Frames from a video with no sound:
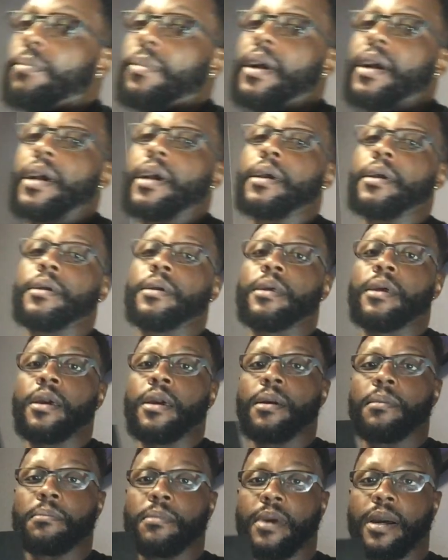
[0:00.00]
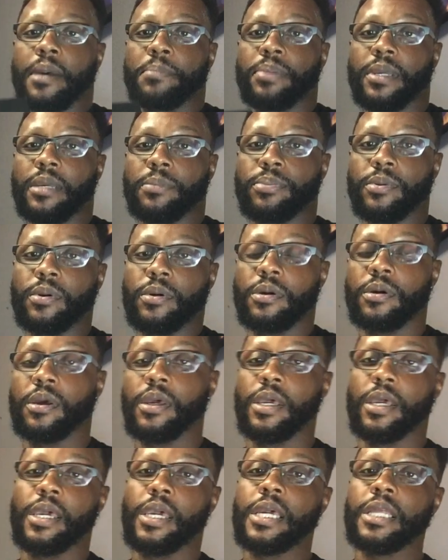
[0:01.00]
my people.
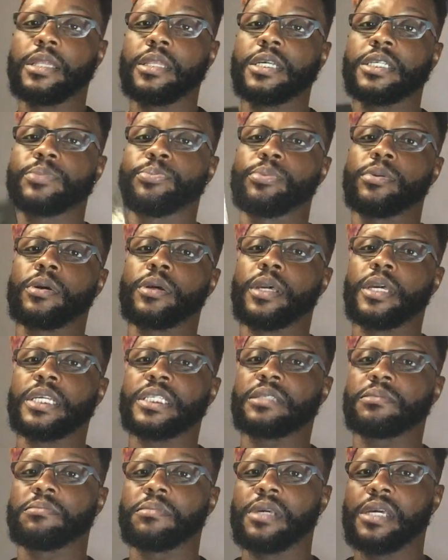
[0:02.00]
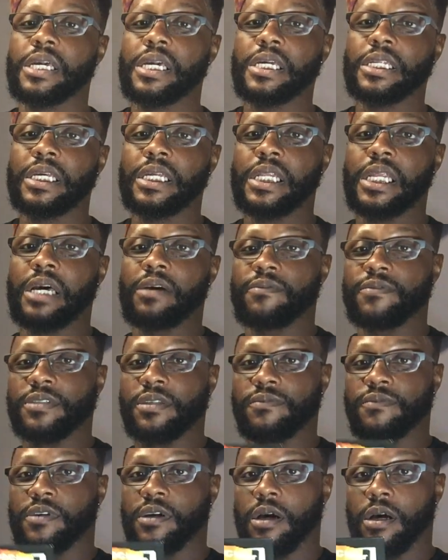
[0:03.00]
In this book is many levels
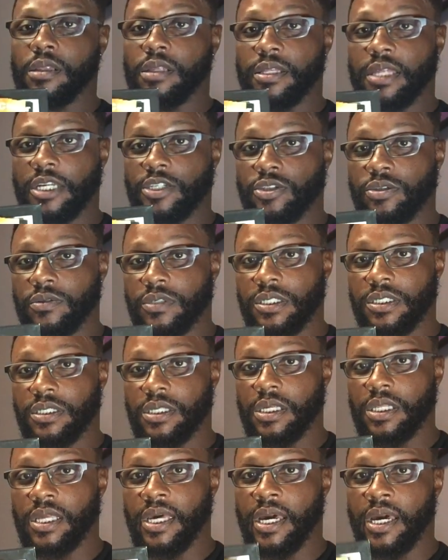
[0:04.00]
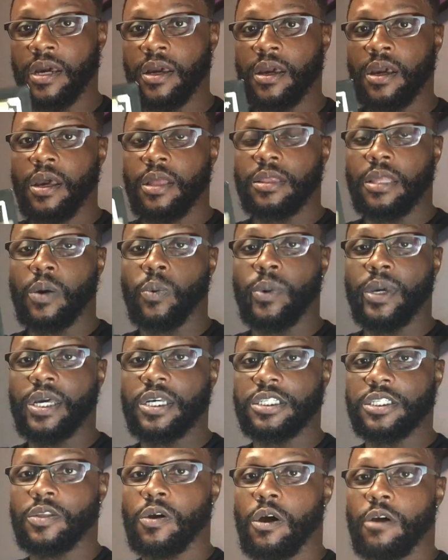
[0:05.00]
of color that you can see there that we
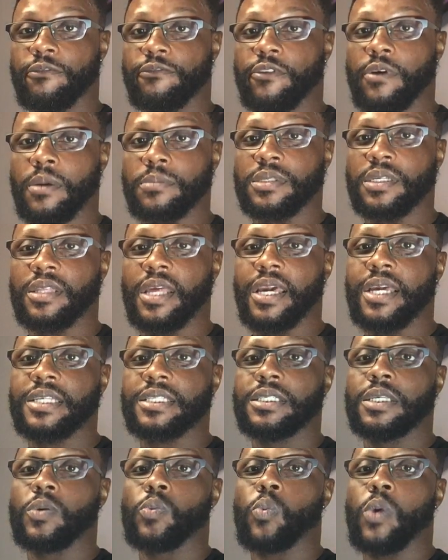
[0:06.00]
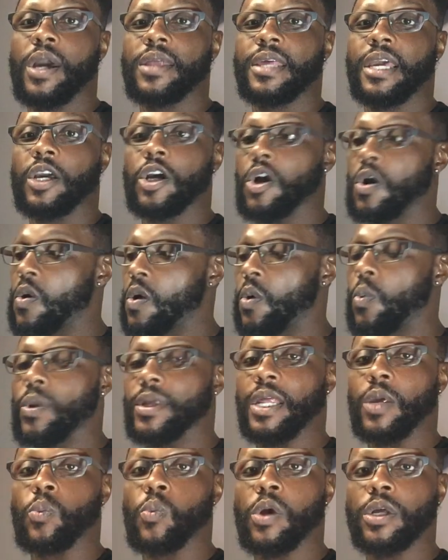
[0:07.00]
can start from, so they can see where they're going,
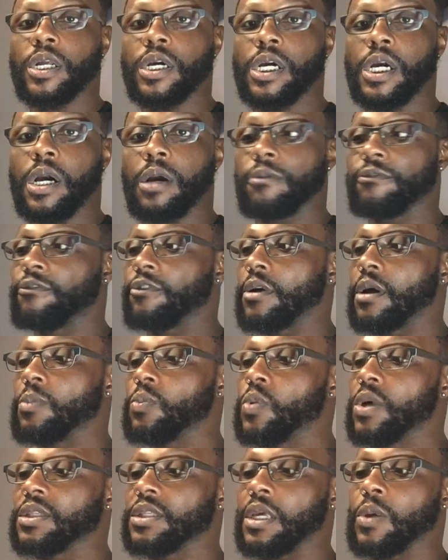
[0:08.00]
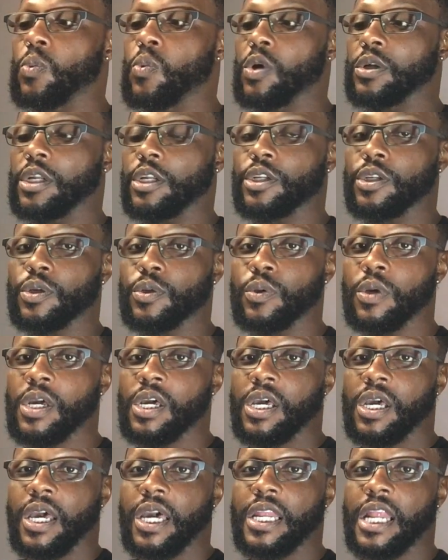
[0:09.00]
where they want to come from, what they want to do,
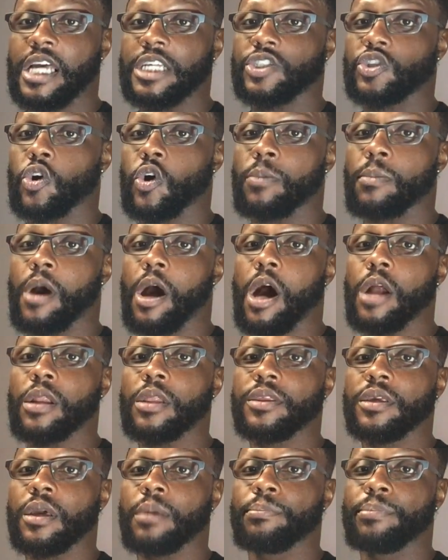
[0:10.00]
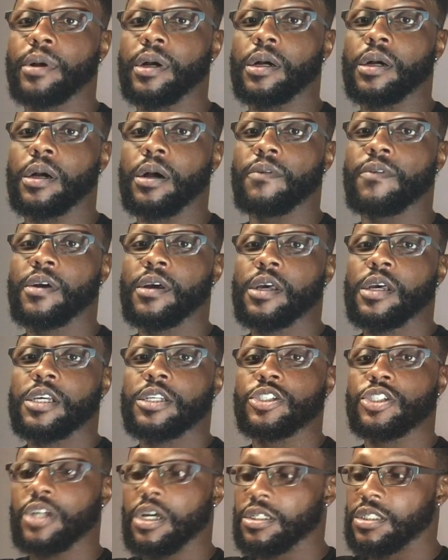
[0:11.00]
and I show them all of the above
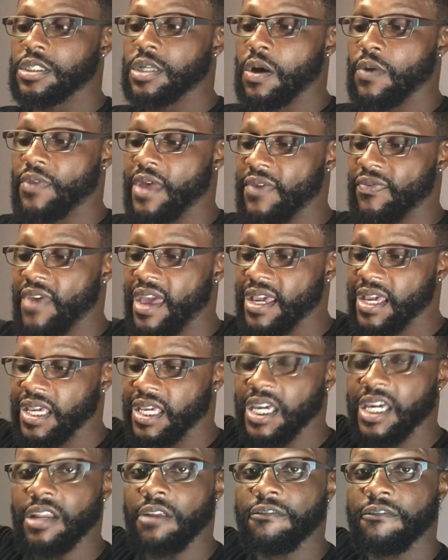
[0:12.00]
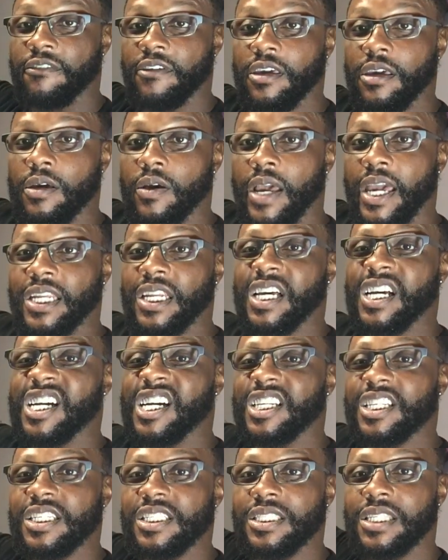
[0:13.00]
just so that they can get a feel and an
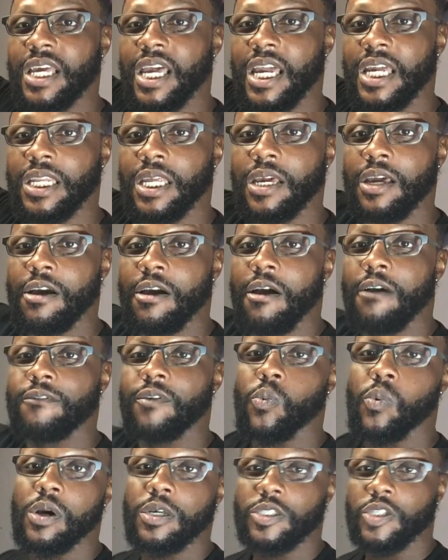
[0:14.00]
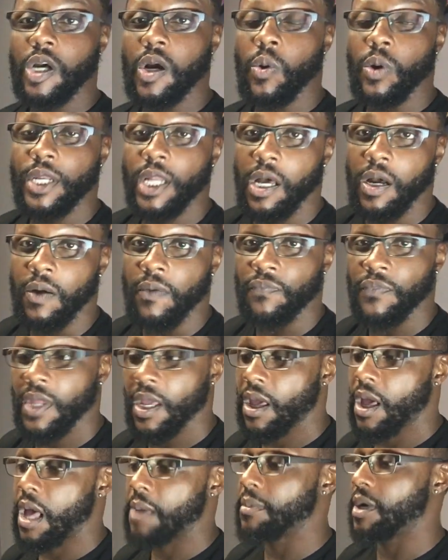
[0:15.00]
understanding for what's going on.
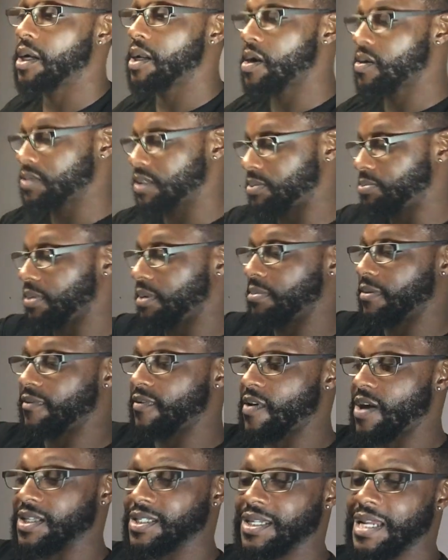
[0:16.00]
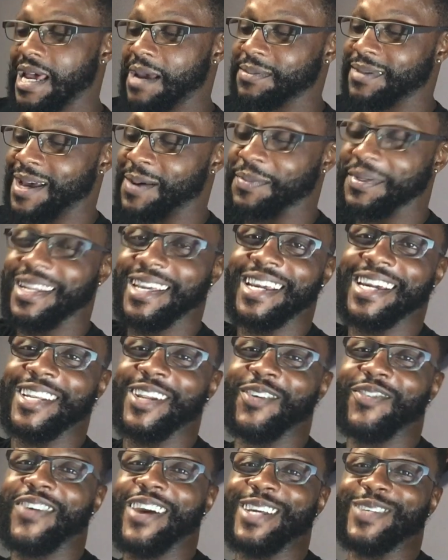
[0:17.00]
I'm gonna close this book before I slap Dominique in
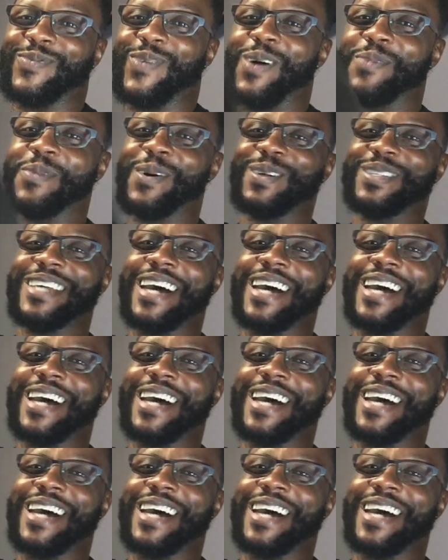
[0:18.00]
the face one more